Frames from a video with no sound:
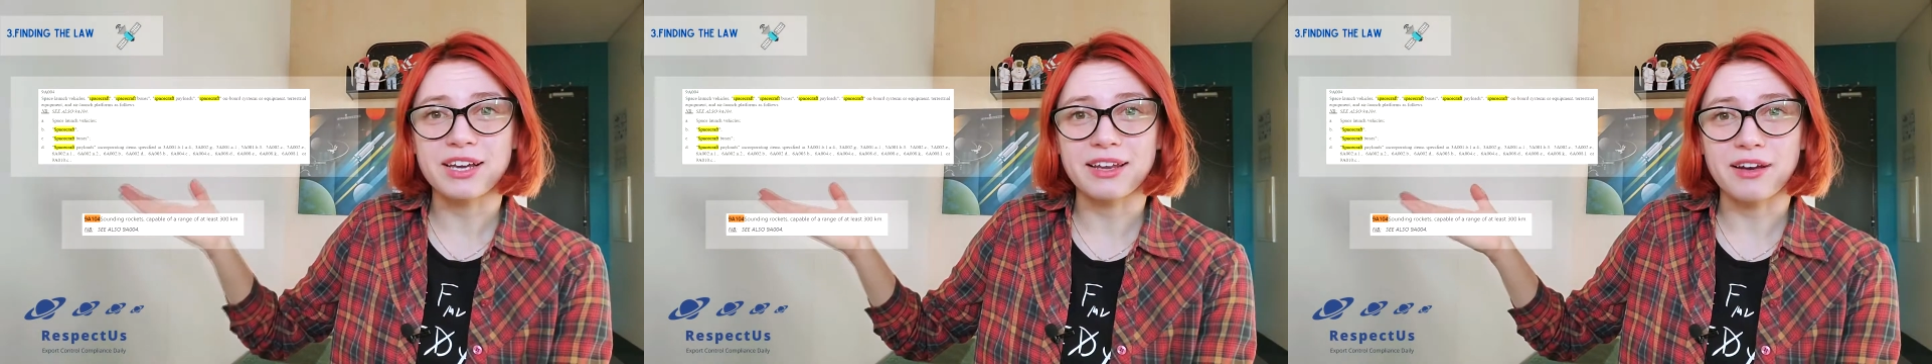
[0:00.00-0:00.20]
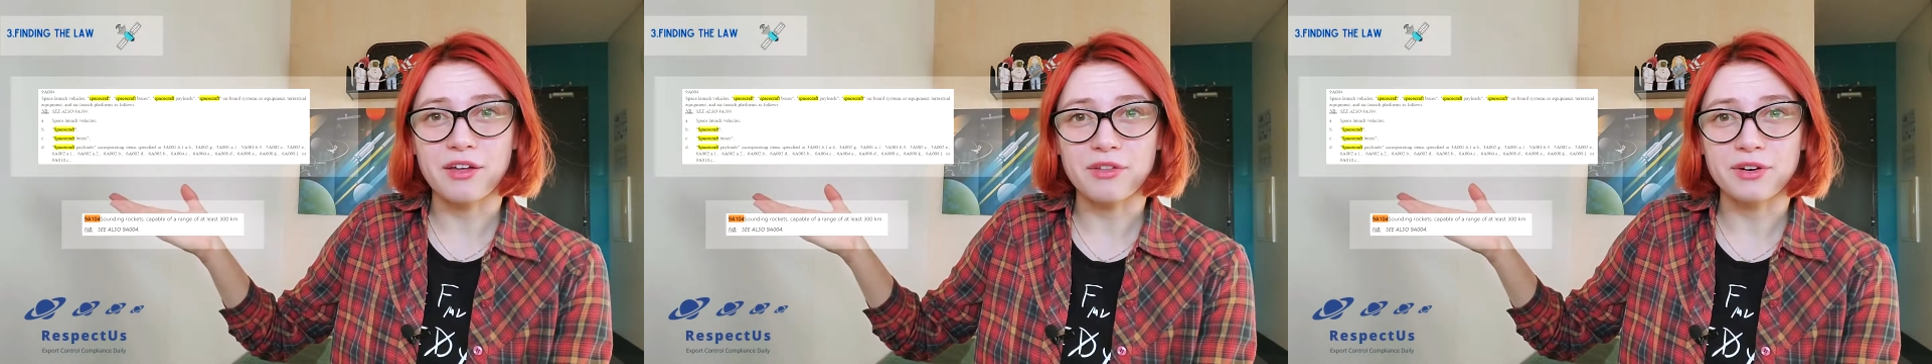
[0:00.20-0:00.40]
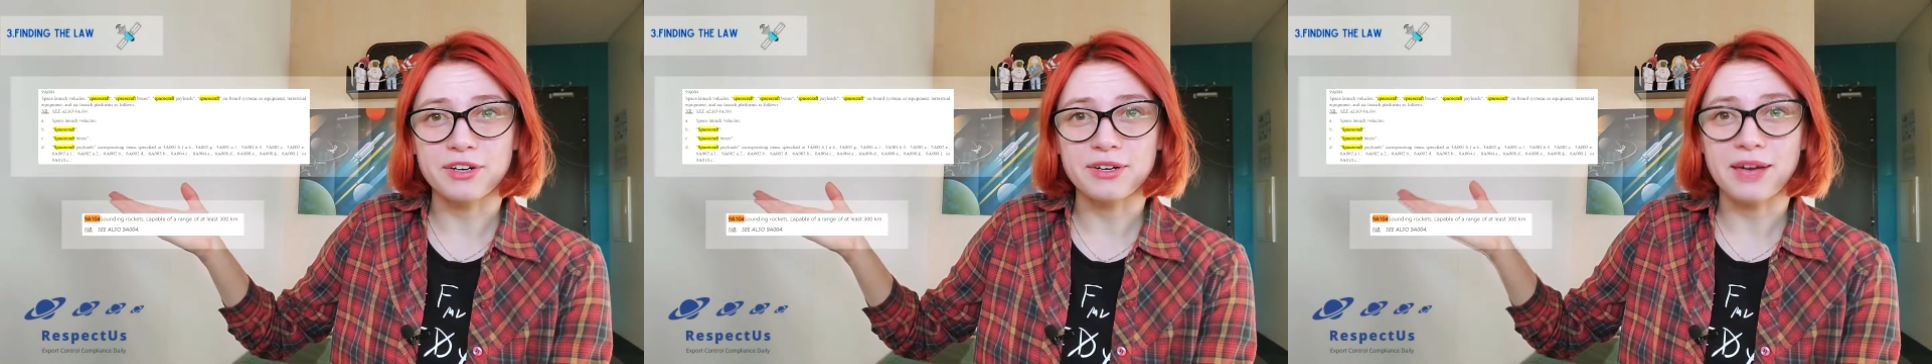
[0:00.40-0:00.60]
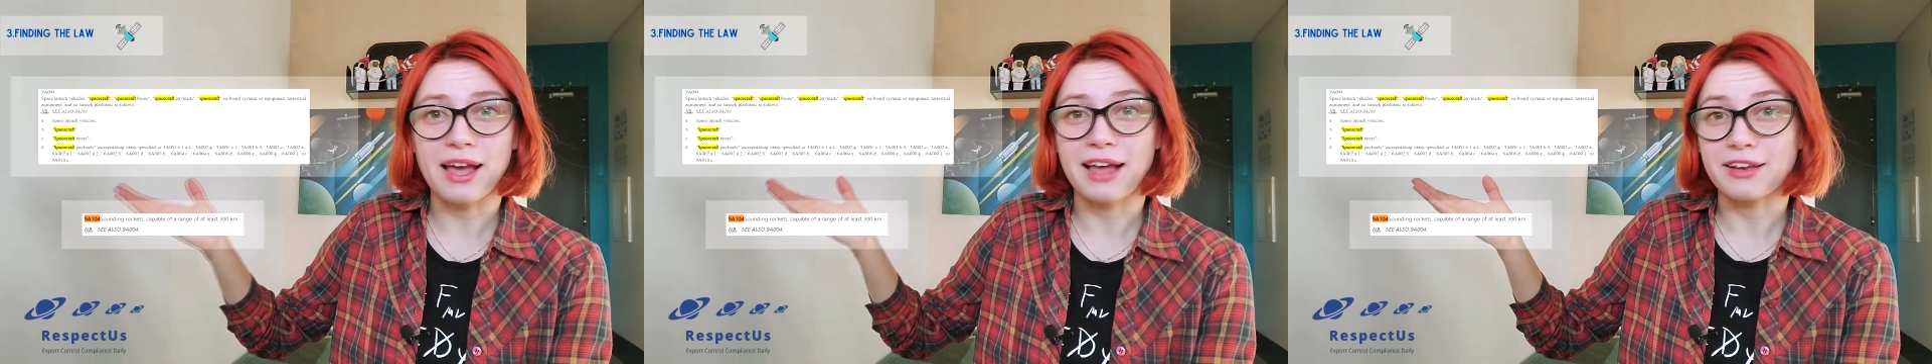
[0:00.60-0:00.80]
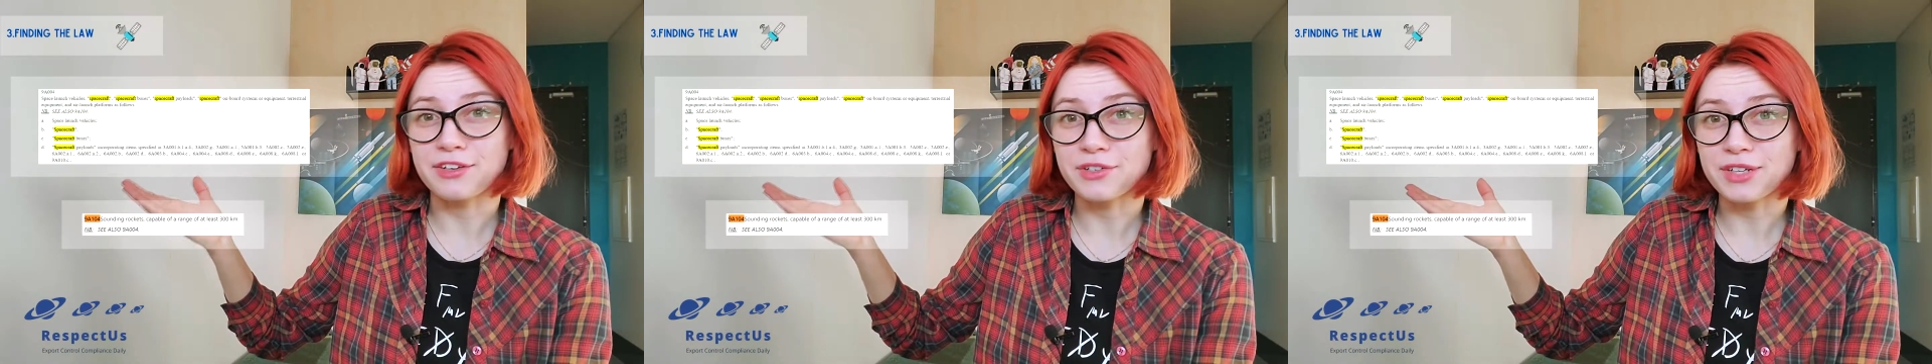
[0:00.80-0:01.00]
another
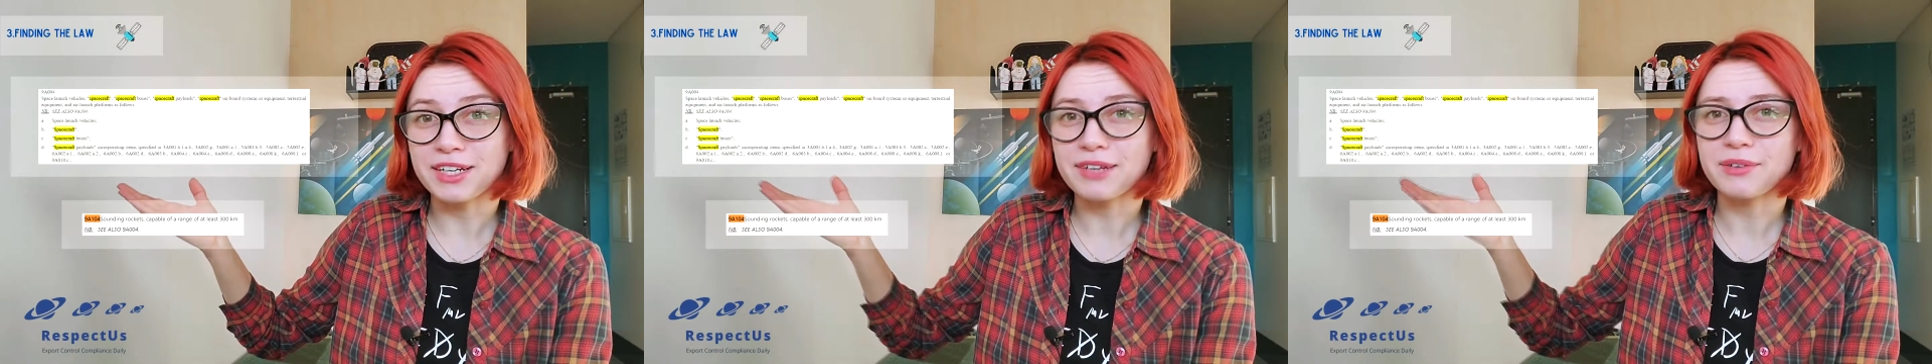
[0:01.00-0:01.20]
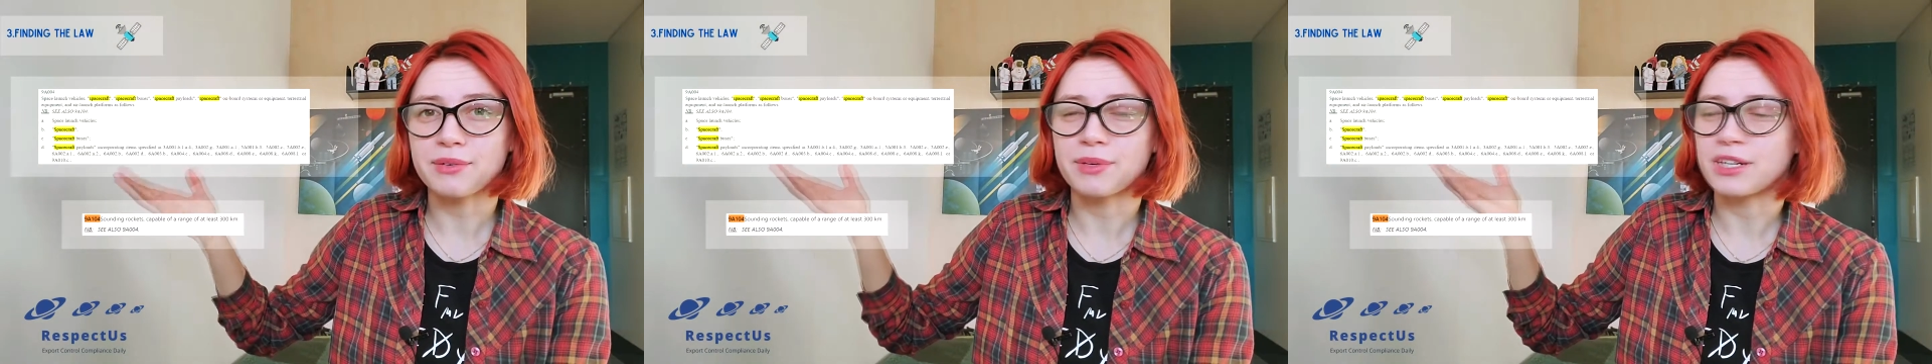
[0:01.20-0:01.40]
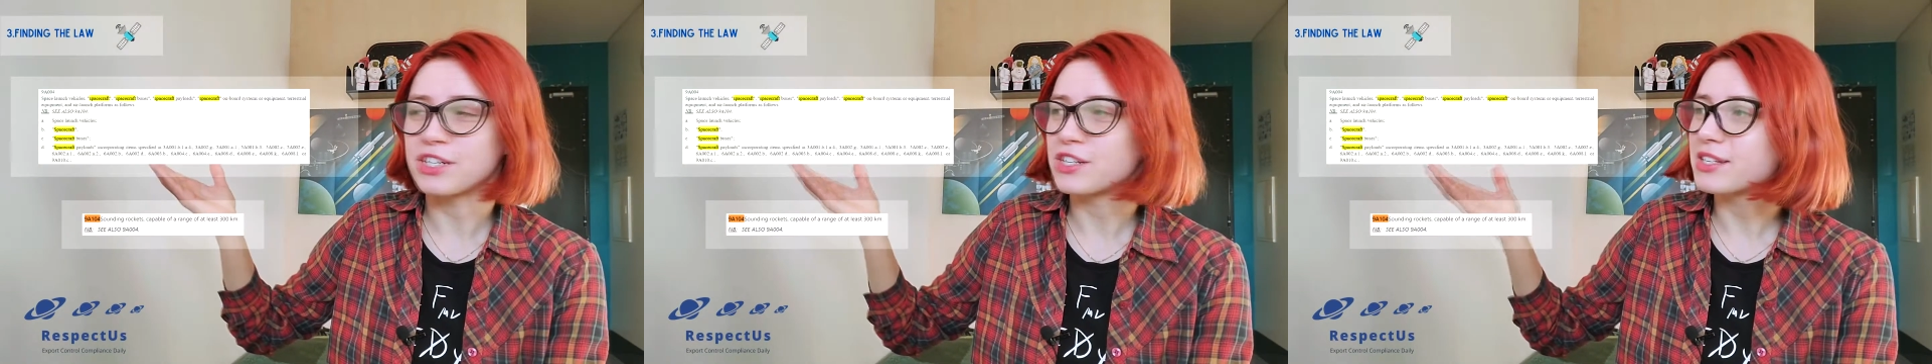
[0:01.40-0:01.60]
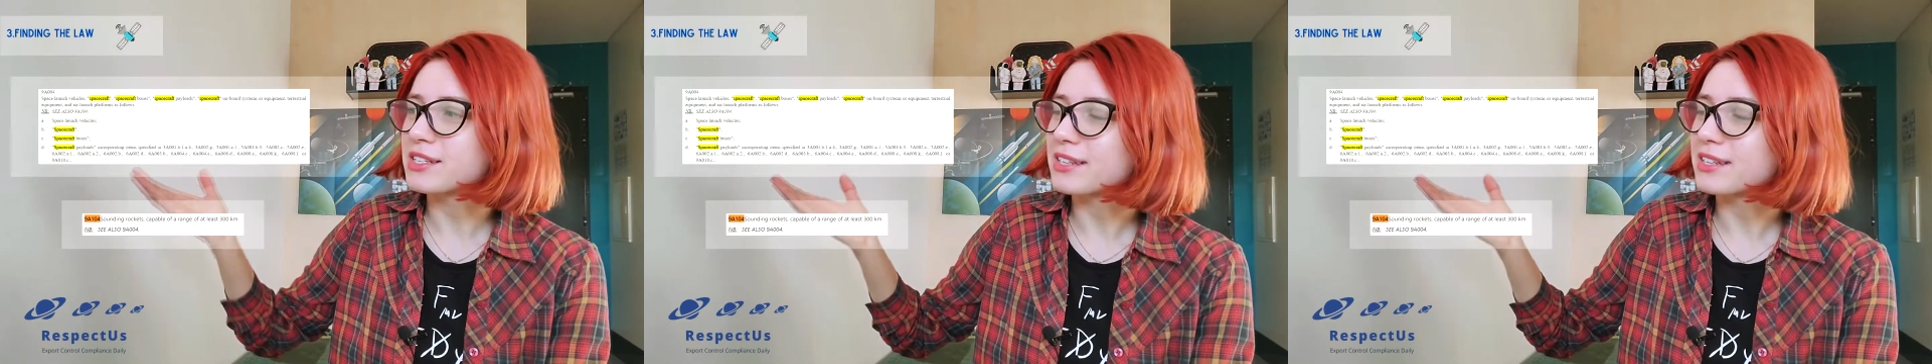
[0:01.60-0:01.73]
entry, which is